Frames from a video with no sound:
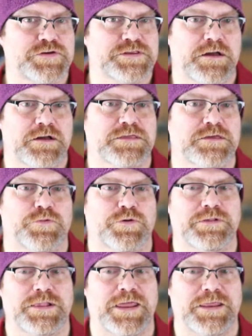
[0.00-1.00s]
results that were
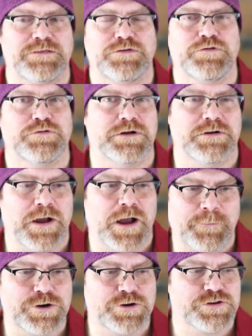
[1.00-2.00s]
related to
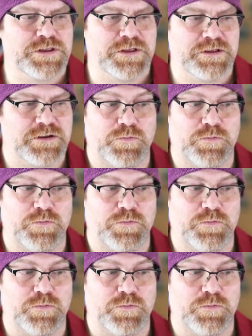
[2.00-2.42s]
glucometers